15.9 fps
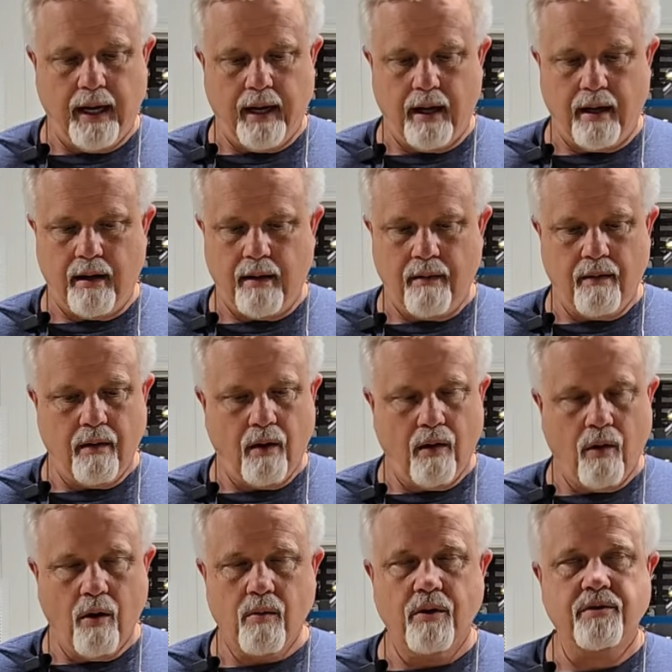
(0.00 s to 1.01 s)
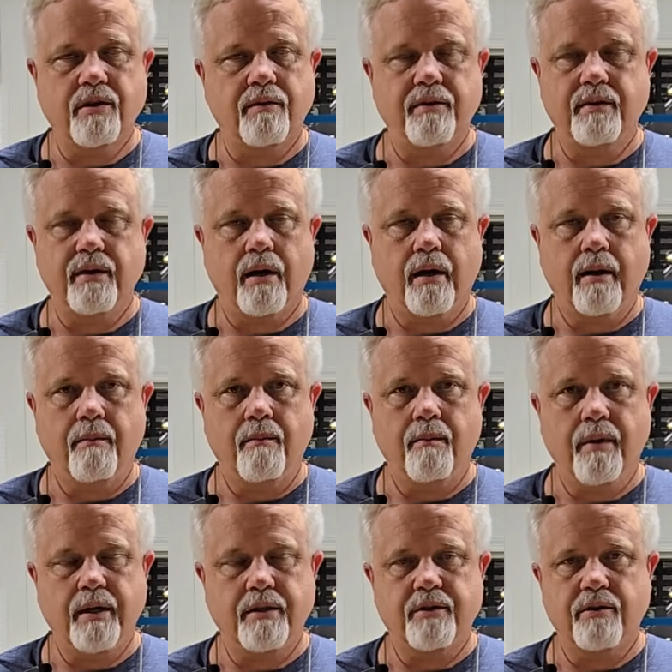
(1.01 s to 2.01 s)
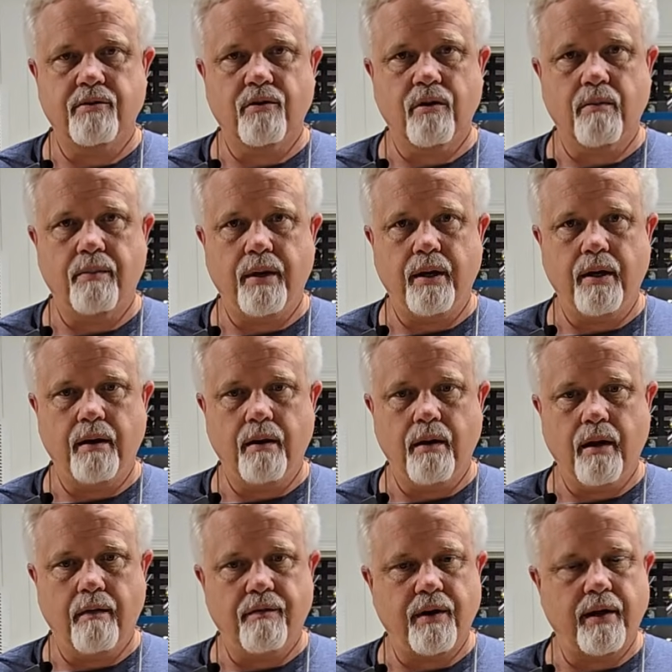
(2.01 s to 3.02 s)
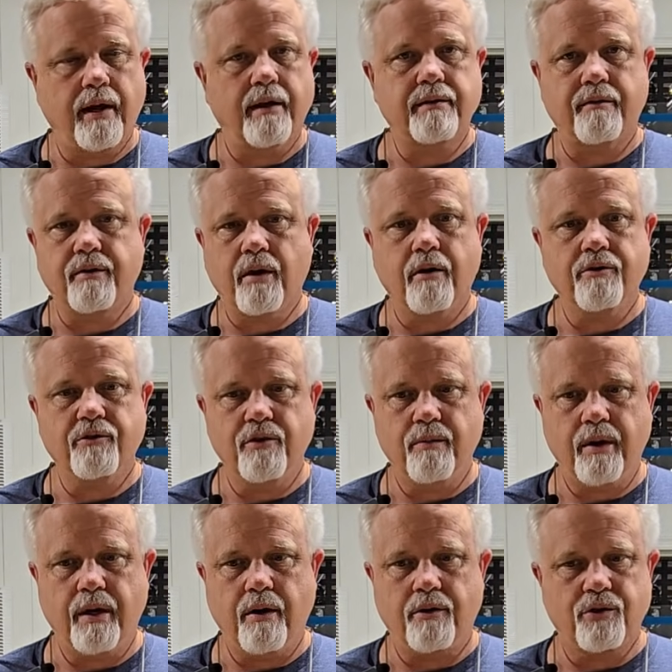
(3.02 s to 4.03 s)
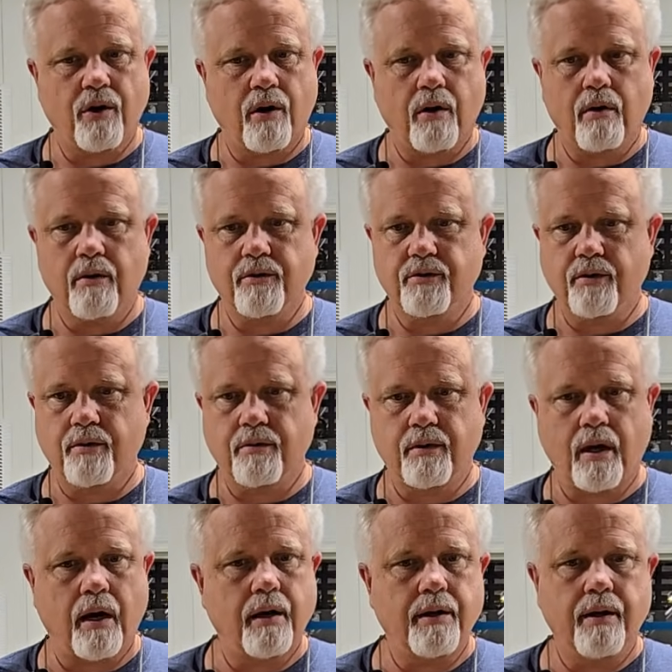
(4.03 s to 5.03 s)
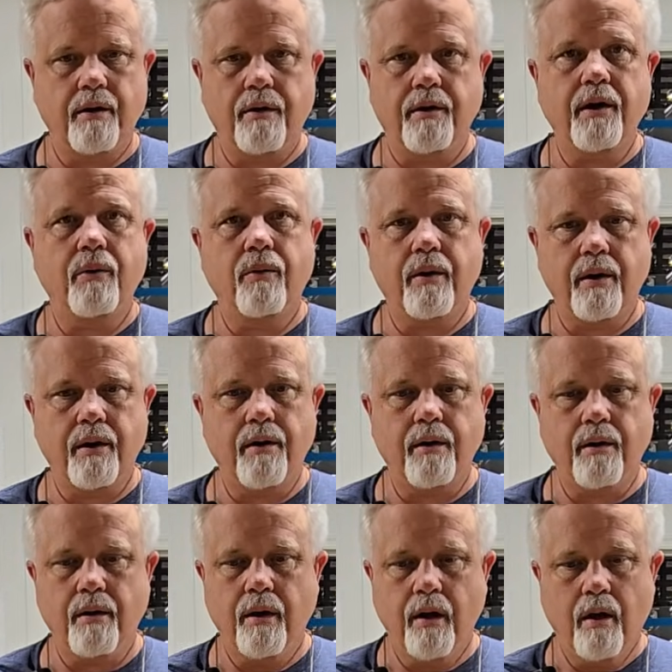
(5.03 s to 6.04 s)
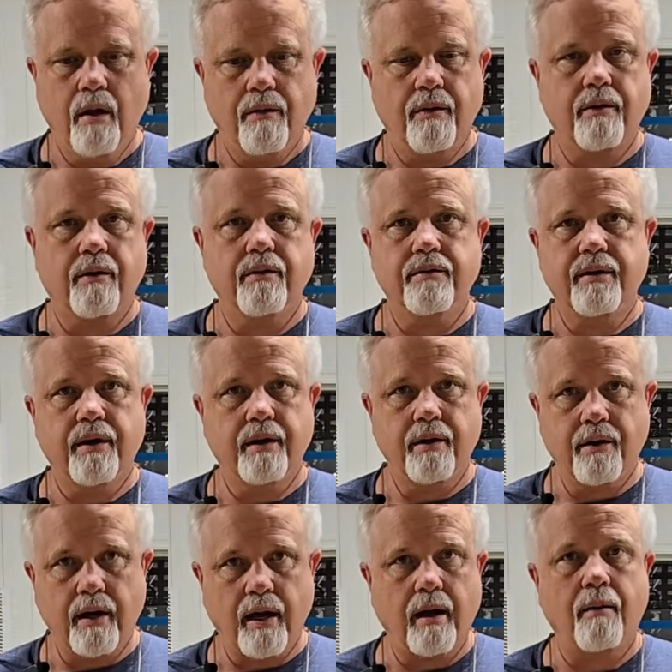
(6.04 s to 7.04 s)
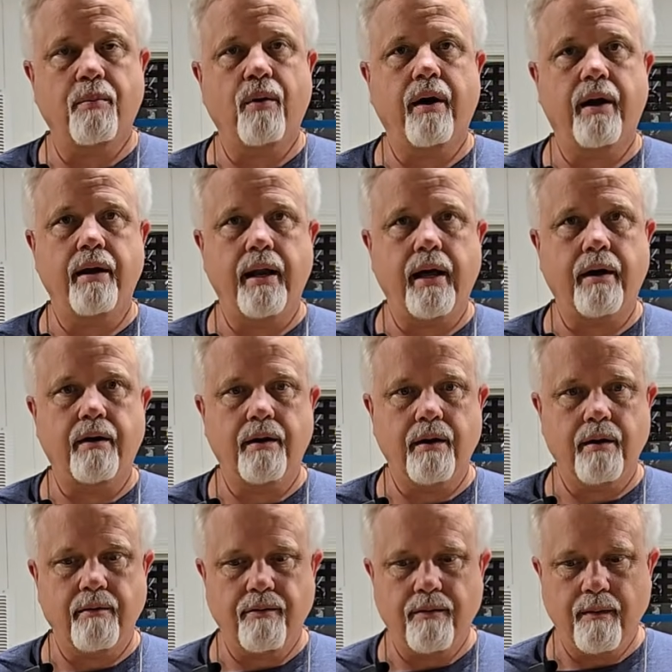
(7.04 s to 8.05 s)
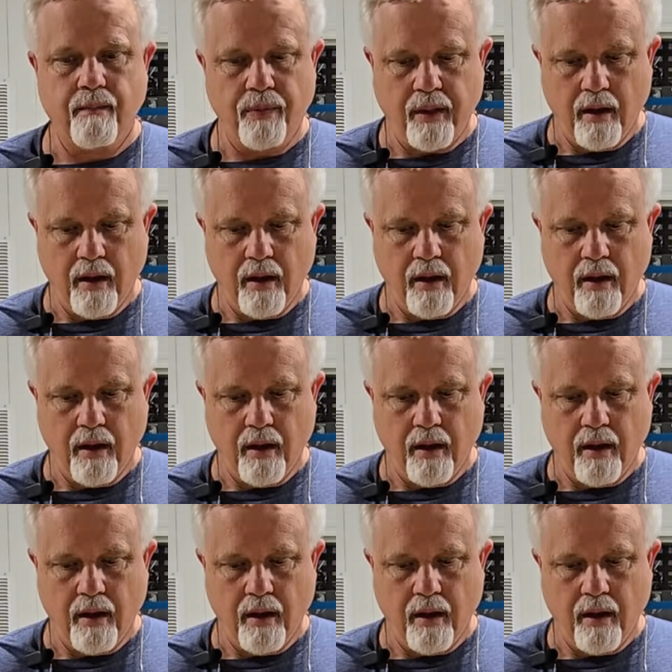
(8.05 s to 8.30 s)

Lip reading: And almost every time it's just going to be, if you guys have talked to me or Charles or Tanya or anyone here, they're going to tell you you're not applying down enough.